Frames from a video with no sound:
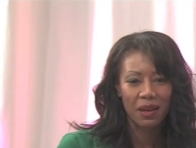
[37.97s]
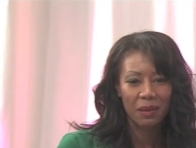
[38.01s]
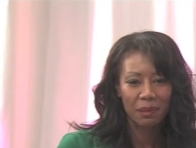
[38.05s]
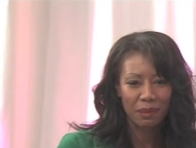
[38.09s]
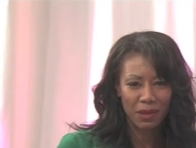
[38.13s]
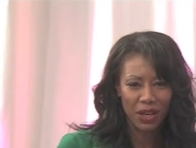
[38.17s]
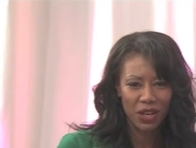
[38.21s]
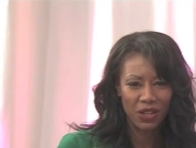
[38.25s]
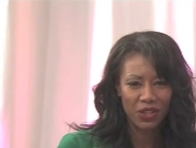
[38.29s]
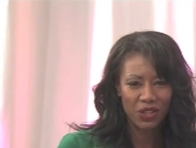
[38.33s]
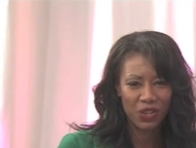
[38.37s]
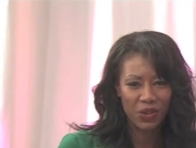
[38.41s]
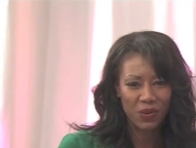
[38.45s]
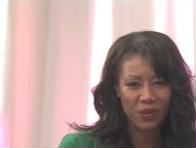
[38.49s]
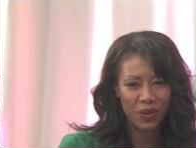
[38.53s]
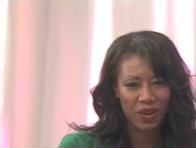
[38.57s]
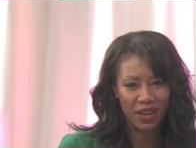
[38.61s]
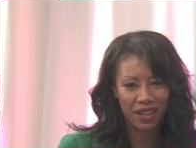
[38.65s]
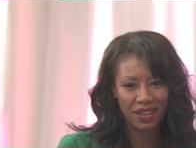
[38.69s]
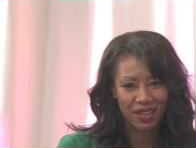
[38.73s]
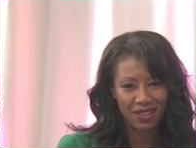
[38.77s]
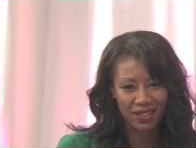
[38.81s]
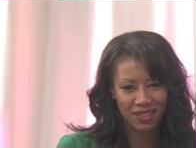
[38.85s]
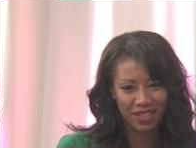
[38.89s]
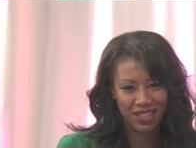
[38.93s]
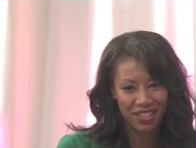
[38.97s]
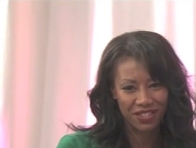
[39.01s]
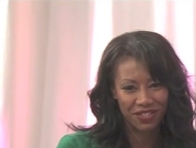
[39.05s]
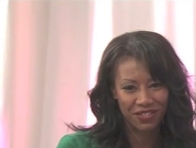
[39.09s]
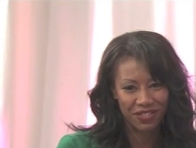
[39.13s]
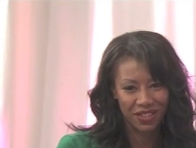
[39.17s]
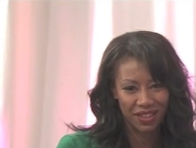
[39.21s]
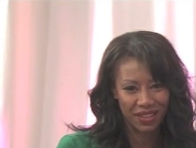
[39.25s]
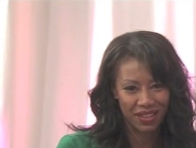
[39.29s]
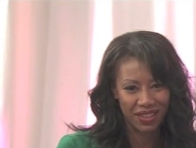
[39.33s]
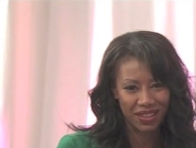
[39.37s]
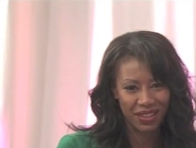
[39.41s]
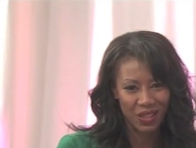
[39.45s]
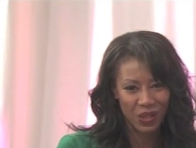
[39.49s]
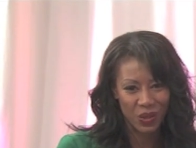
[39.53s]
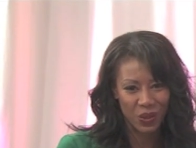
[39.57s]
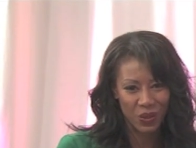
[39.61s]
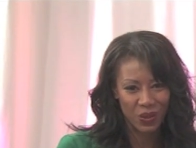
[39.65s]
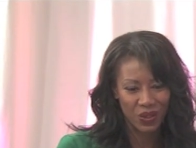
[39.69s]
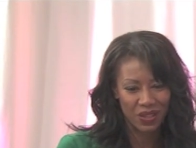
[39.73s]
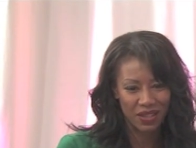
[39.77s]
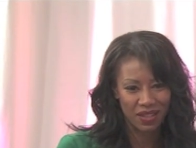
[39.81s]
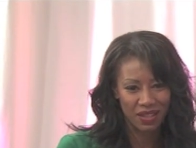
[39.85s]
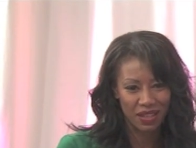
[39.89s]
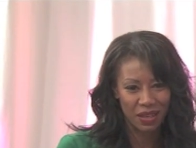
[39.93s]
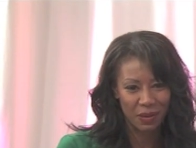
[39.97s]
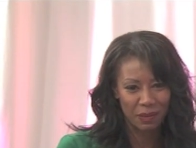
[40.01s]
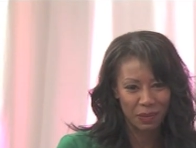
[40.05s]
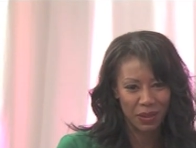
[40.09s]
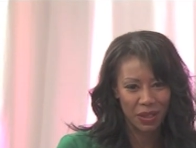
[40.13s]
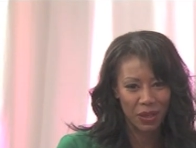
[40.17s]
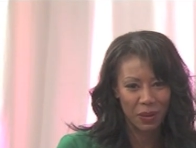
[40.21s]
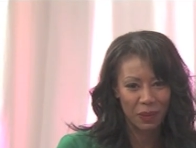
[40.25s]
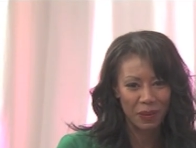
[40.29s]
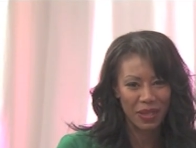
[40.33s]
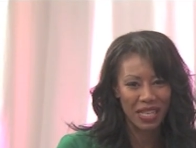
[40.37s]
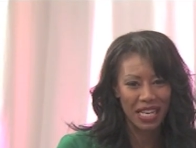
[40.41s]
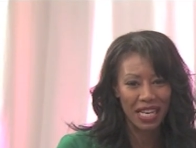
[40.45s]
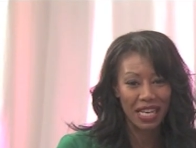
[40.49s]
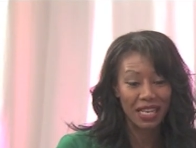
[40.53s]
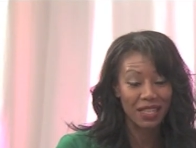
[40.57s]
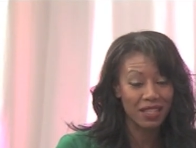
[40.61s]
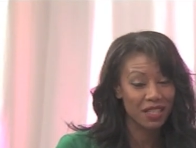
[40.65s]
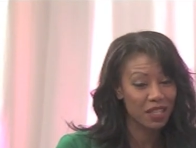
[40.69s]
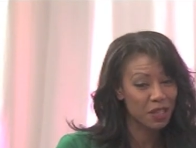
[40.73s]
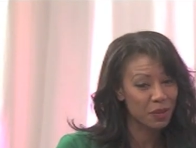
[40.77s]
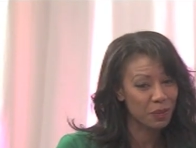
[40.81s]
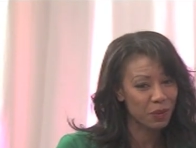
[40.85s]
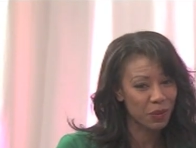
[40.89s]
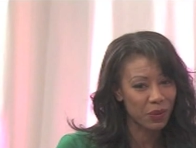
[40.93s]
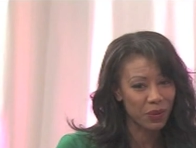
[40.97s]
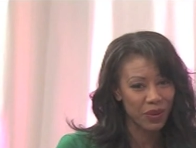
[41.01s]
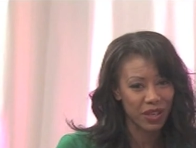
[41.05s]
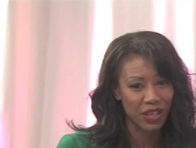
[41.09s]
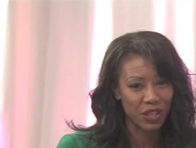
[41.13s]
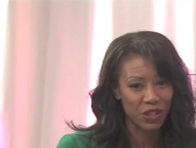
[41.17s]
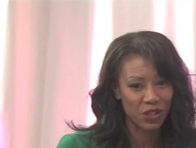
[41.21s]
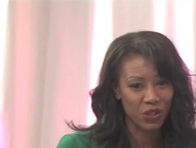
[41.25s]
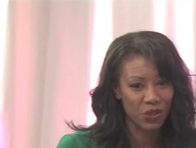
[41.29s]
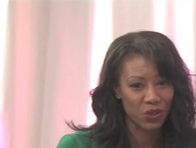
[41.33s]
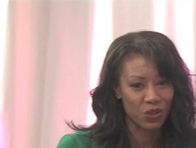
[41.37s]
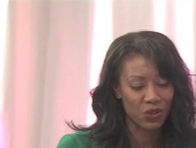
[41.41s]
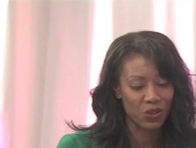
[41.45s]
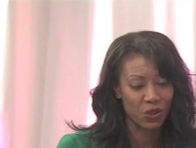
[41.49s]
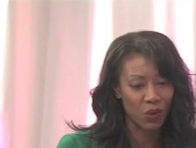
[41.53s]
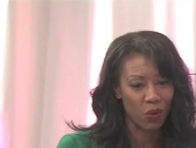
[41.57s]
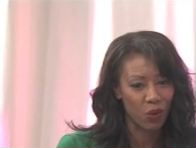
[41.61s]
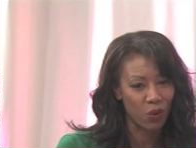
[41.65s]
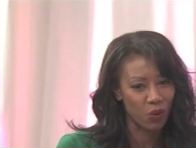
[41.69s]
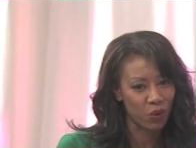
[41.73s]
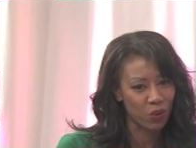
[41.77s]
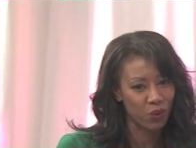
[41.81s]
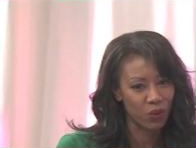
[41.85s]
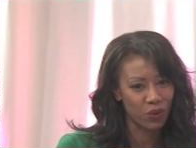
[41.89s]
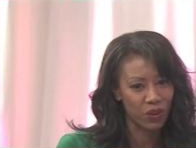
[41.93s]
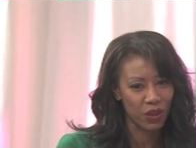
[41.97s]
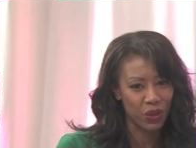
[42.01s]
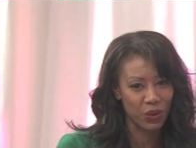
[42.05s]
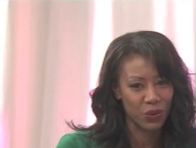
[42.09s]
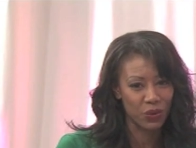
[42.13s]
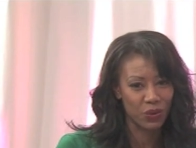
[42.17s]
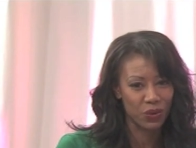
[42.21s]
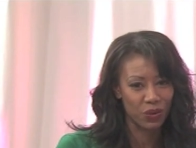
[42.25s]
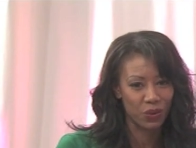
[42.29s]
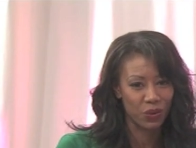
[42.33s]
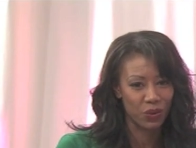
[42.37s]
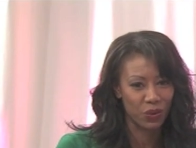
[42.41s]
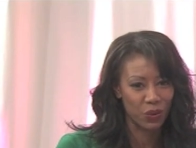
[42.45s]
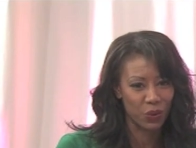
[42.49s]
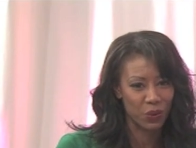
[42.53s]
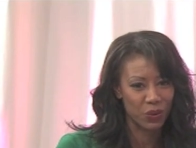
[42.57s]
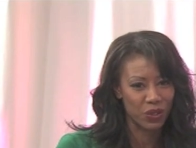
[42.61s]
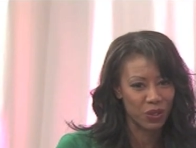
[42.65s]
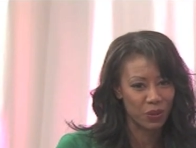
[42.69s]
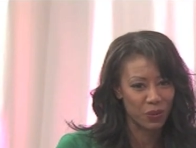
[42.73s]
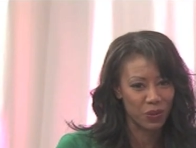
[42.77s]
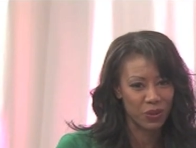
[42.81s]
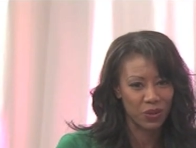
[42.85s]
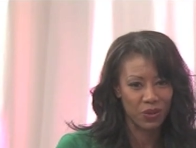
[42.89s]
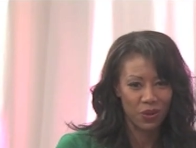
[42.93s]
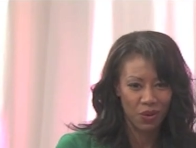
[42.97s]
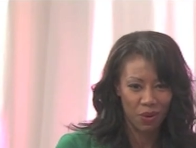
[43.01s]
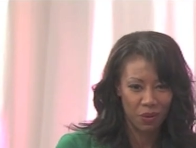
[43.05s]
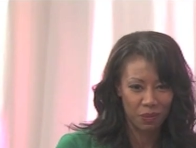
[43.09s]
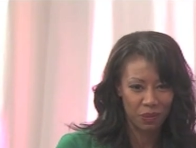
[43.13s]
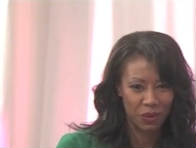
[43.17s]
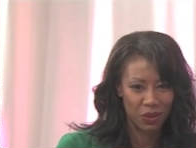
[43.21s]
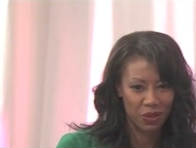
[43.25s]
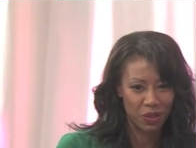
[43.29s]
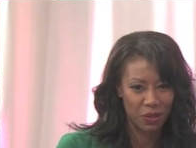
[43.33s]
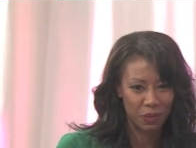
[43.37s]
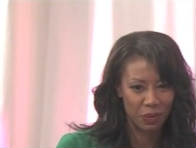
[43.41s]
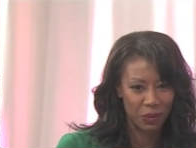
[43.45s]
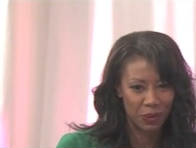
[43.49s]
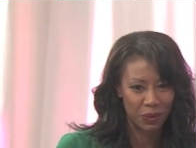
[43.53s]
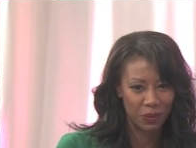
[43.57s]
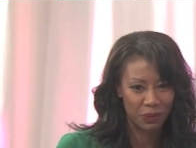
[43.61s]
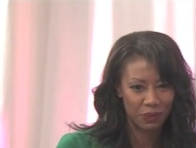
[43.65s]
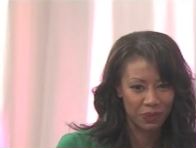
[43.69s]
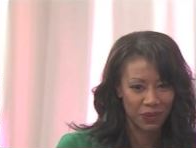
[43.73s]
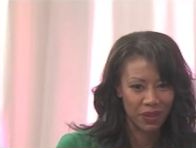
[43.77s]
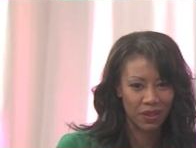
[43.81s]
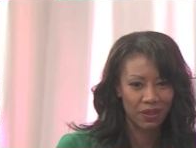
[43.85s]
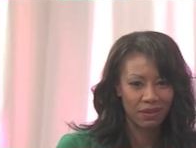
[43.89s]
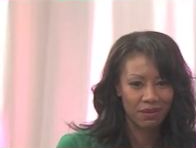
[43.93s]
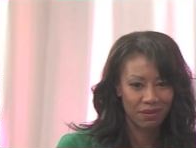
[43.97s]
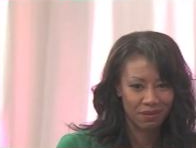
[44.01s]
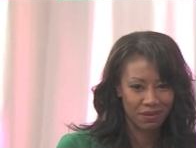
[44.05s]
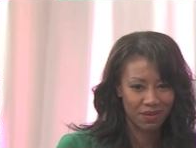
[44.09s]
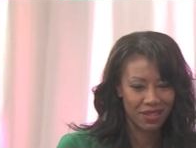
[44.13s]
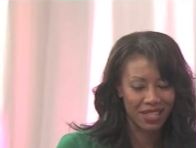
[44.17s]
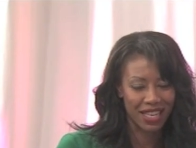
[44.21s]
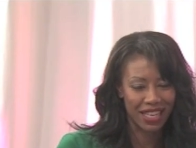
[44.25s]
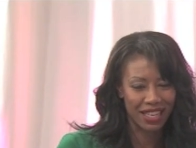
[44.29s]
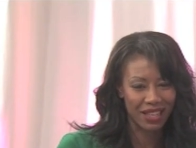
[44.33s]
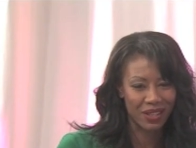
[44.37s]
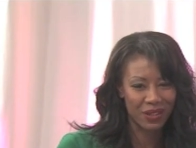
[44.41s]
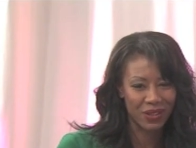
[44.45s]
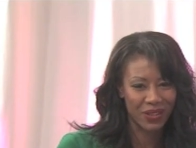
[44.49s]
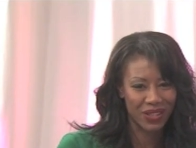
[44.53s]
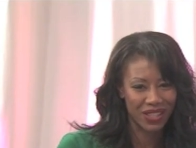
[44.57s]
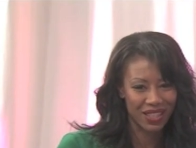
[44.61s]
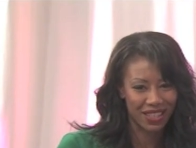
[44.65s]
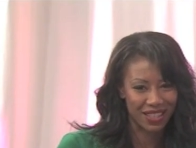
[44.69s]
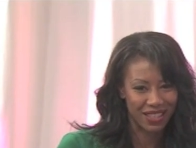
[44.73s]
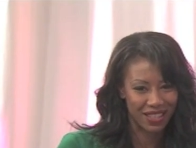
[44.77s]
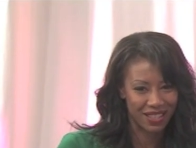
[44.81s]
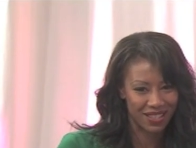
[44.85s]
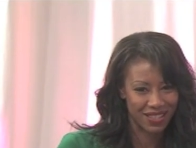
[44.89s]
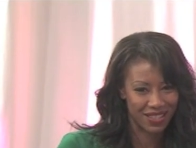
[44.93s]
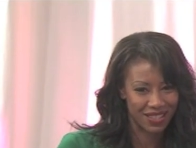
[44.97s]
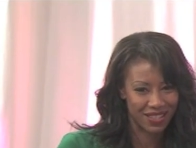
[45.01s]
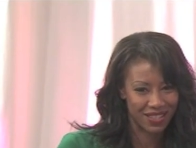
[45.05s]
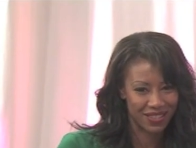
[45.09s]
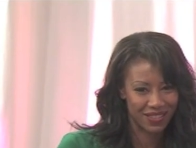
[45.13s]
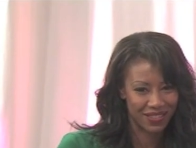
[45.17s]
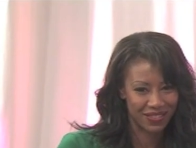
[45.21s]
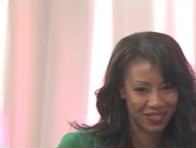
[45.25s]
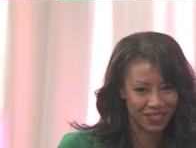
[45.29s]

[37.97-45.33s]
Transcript: Marsha Wright has defied the odds and become an inspiration to all those who thought it was not possible. Take a look at this.